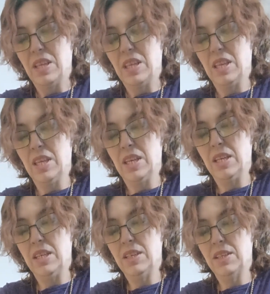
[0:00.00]
And I
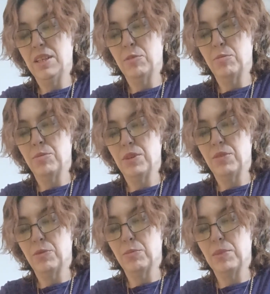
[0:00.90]
needed to get a break
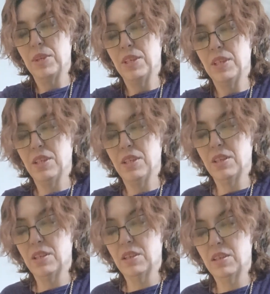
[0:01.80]
from painting.
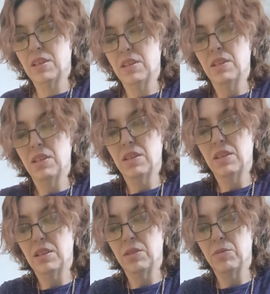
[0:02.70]

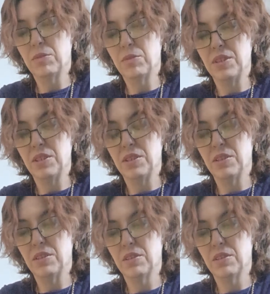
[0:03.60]
I really did.